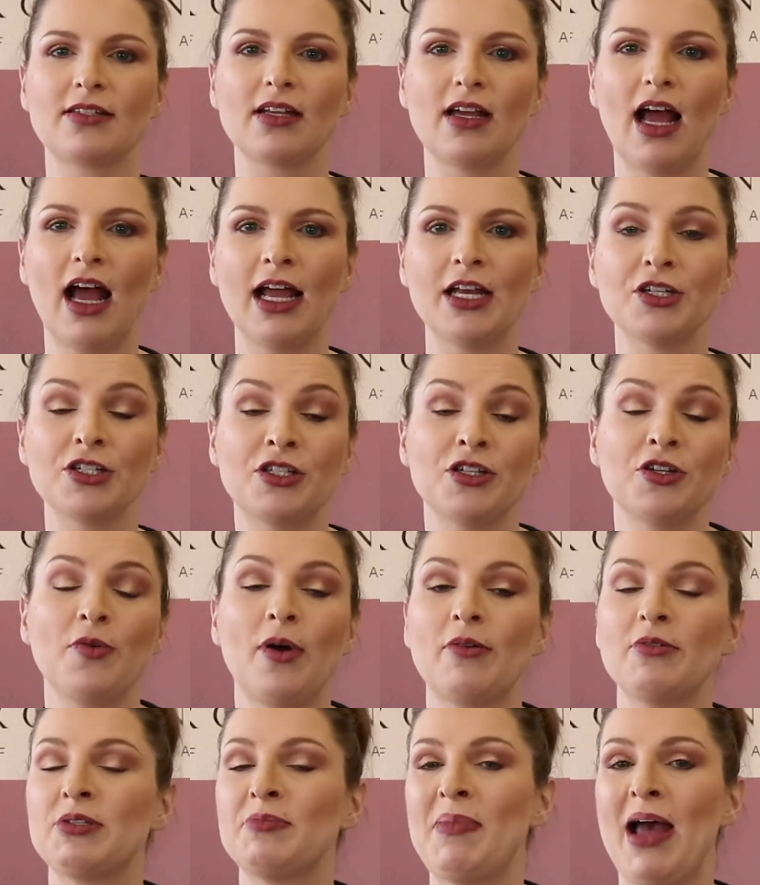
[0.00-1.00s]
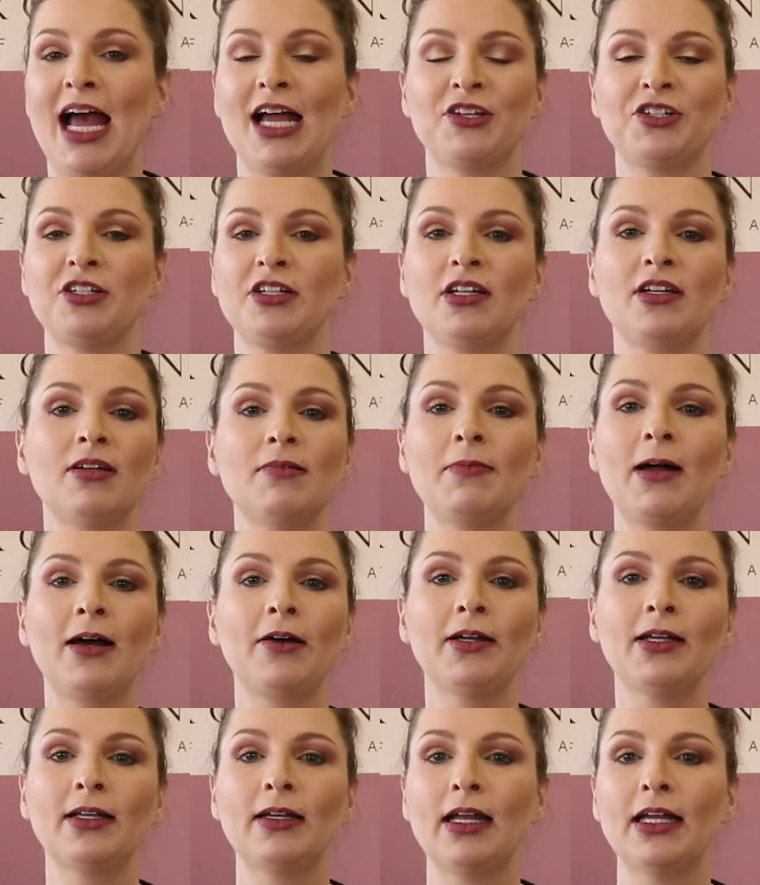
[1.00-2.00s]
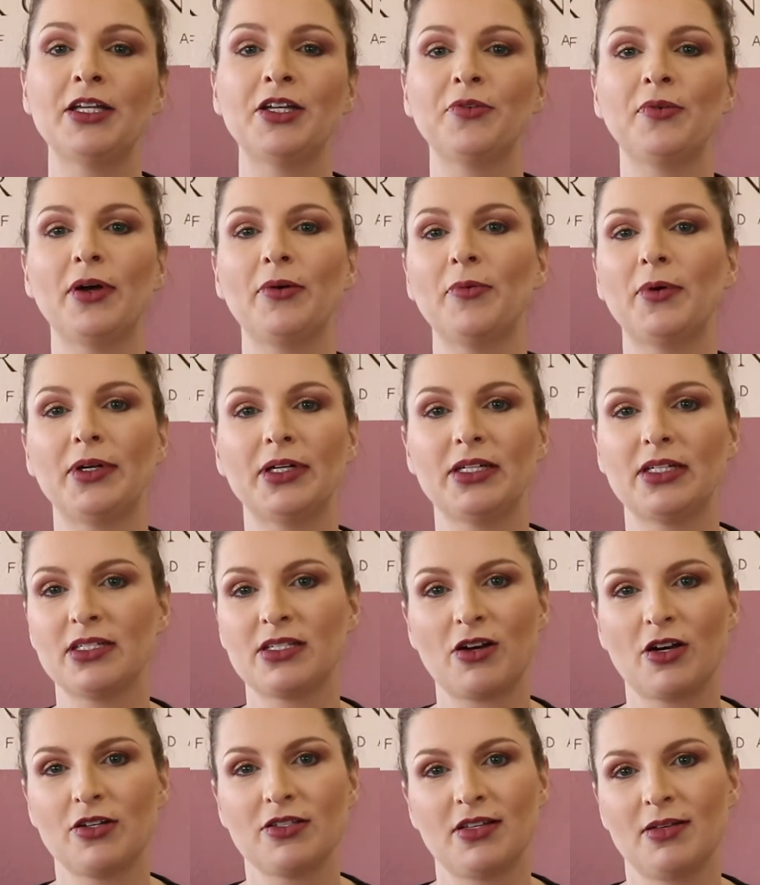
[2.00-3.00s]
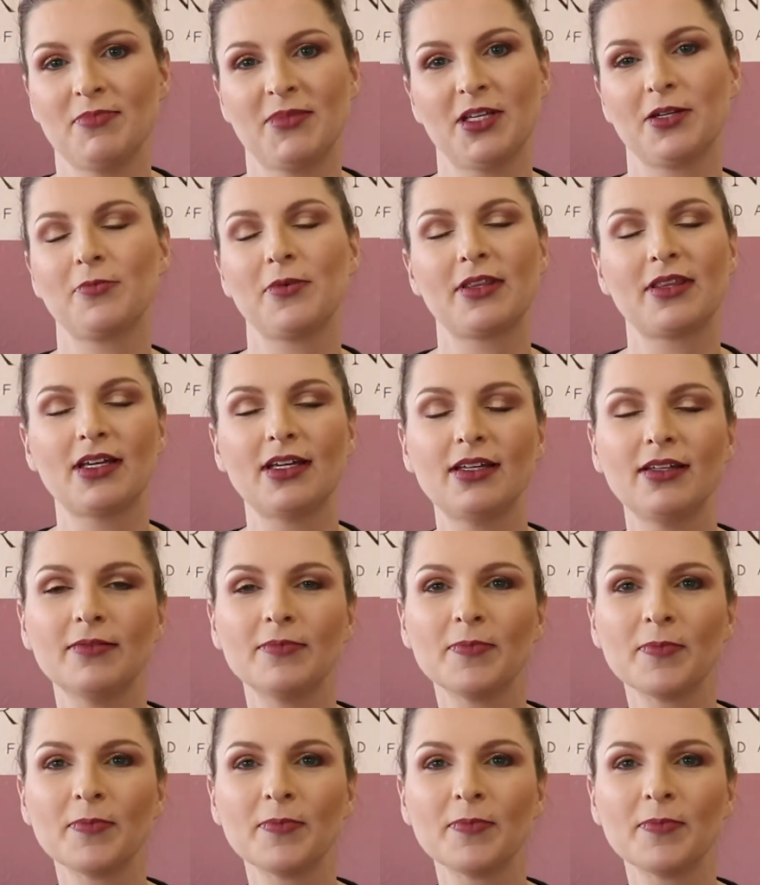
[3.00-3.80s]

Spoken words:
I just knew I was passionate about it, and I knew I wanted to start something with it.